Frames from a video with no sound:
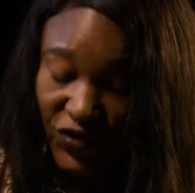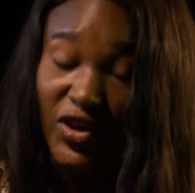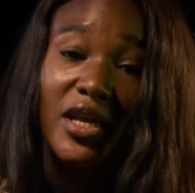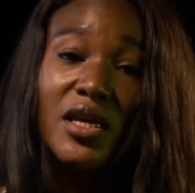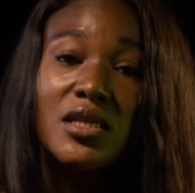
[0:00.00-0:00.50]

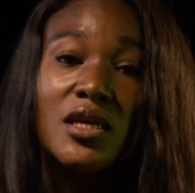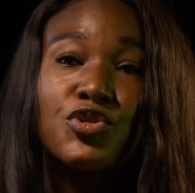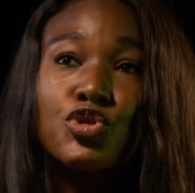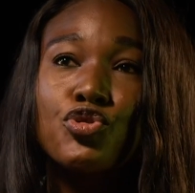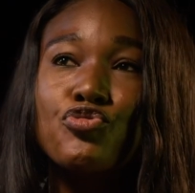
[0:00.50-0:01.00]
feeling,
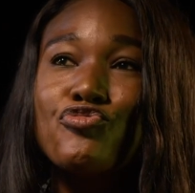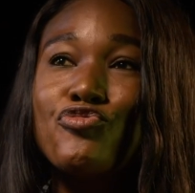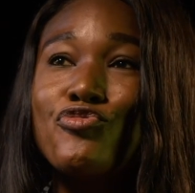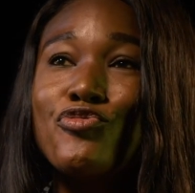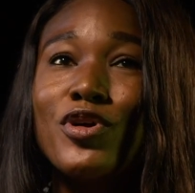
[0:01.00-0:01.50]

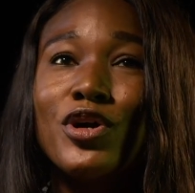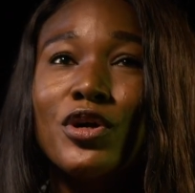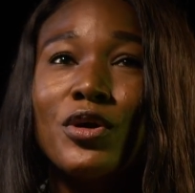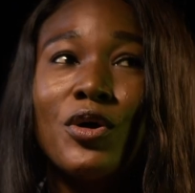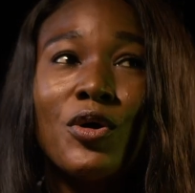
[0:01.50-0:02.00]
to
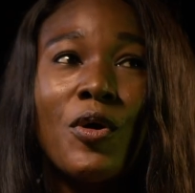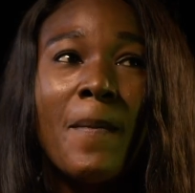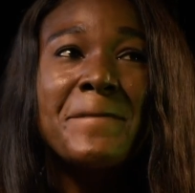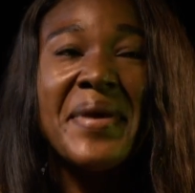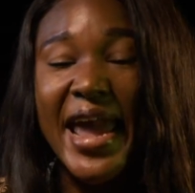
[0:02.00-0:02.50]

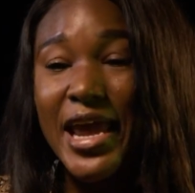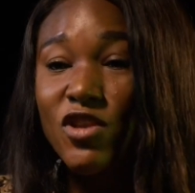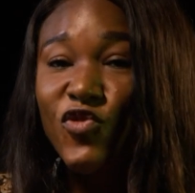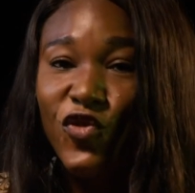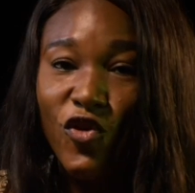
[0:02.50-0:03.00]

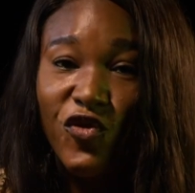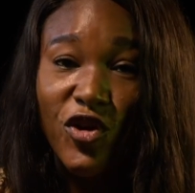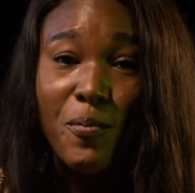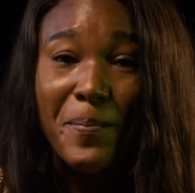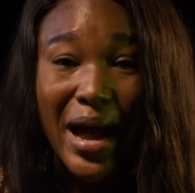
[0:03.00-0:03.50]
paying for
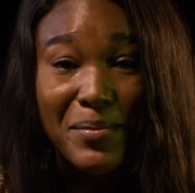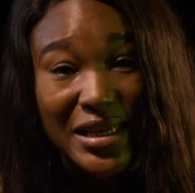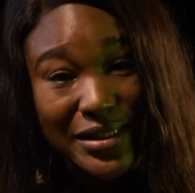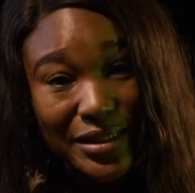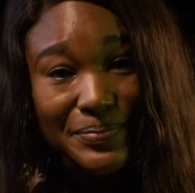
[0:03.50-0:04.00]
film
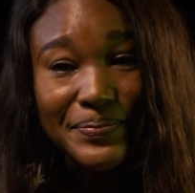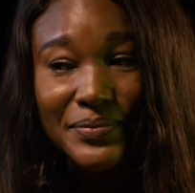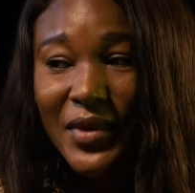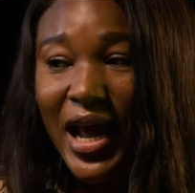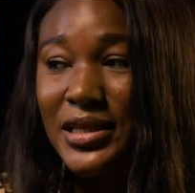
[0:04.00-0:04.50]
permits
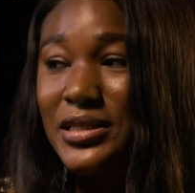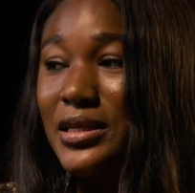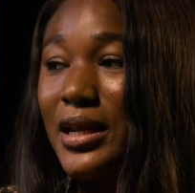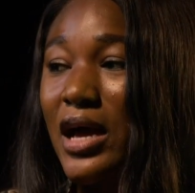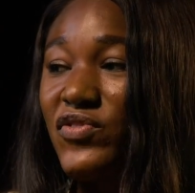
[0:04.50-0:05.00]
and
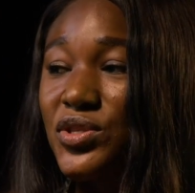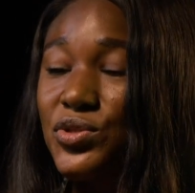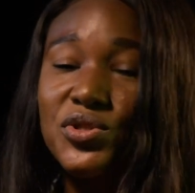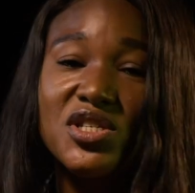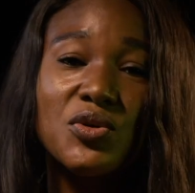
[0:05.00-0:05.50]
still having
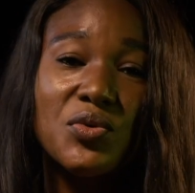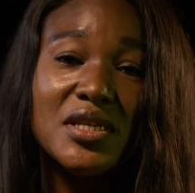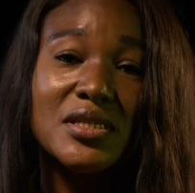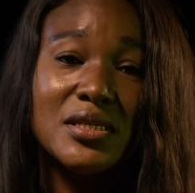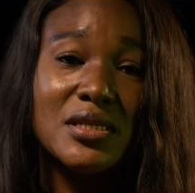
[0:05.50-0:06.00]
to deal
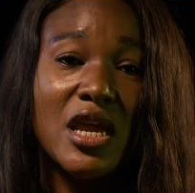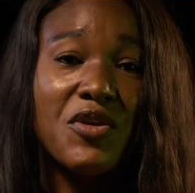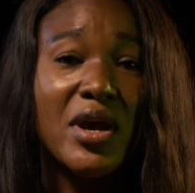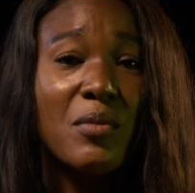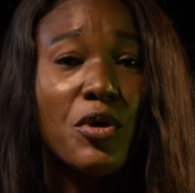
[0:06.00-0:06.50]
with
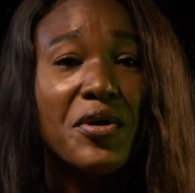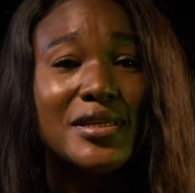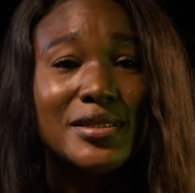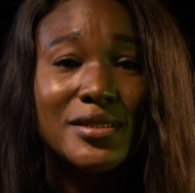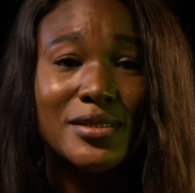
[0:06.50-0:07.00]
area
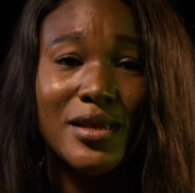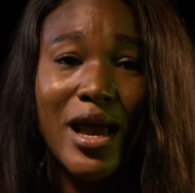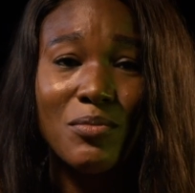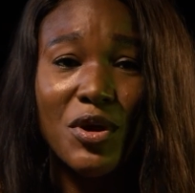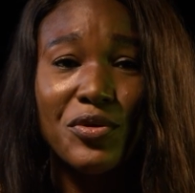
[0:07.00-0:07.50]
boys,
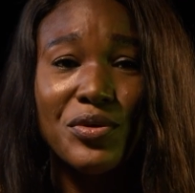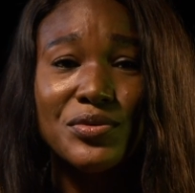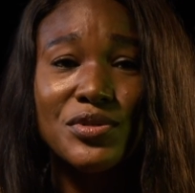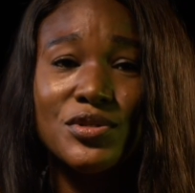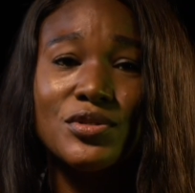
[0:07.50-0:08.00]

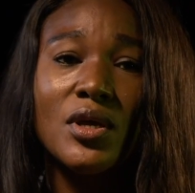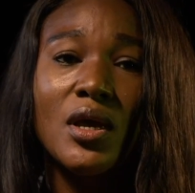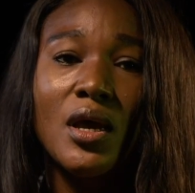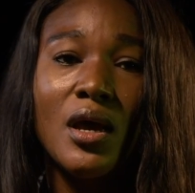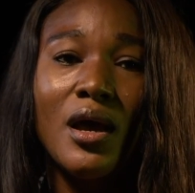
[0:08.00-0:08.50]
agers.
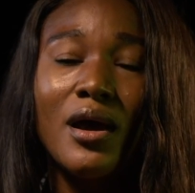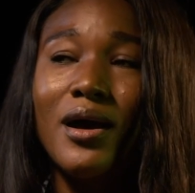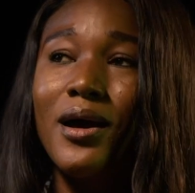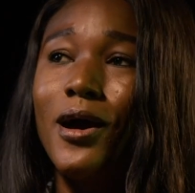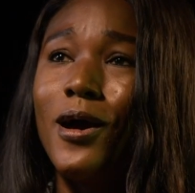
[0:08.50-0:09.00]

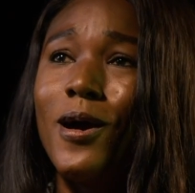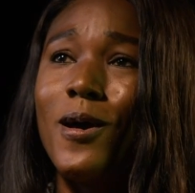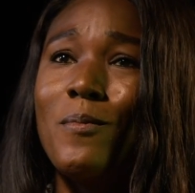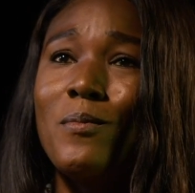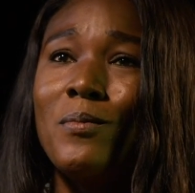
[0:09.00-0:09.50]

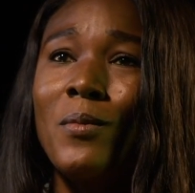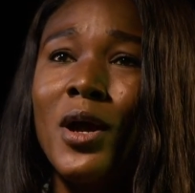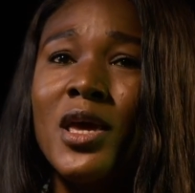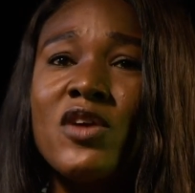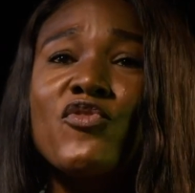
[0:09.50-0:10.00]
Um,
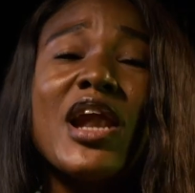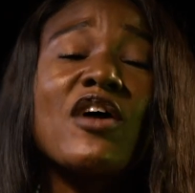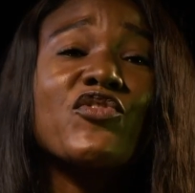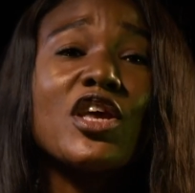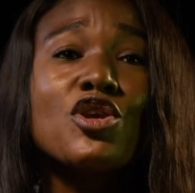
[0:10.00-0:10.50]
even
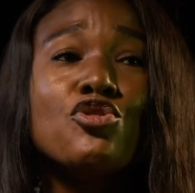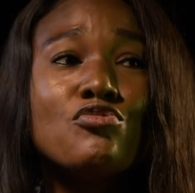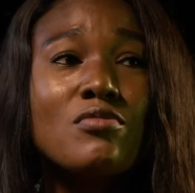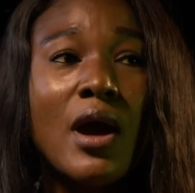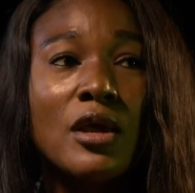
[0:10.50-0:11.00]
after
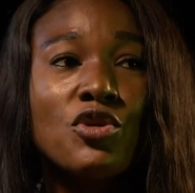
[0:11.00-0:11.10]
you